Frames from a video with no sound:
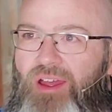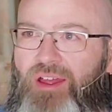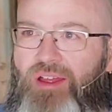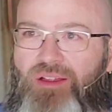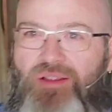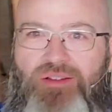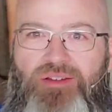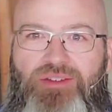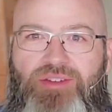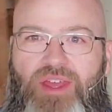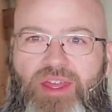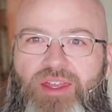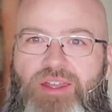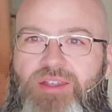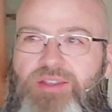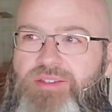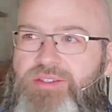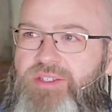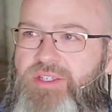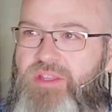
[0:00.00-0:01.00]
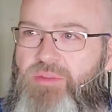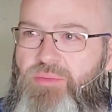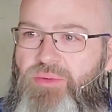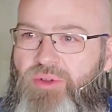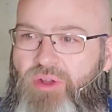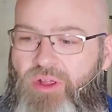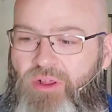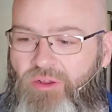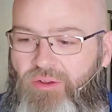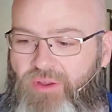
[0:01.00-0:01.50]
Excited to see the
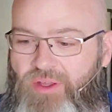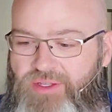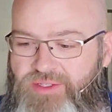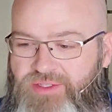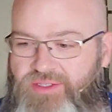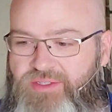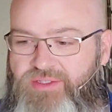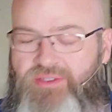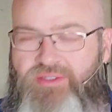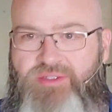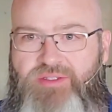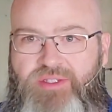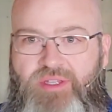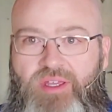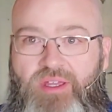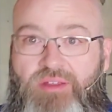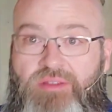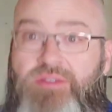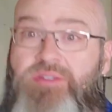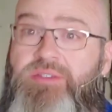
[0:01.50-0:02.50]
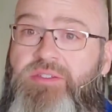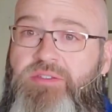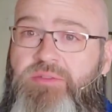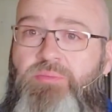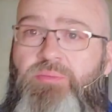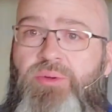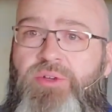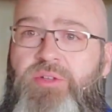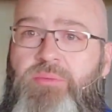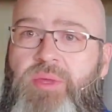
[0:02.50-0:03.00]
progress. This is a
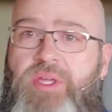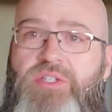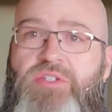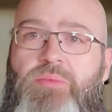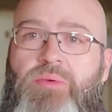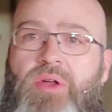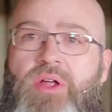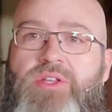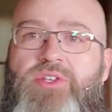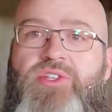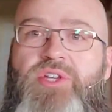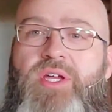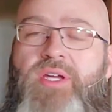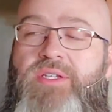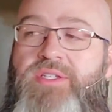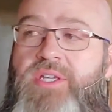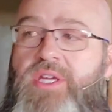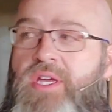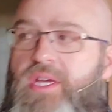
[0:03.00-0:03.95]
pretty major project.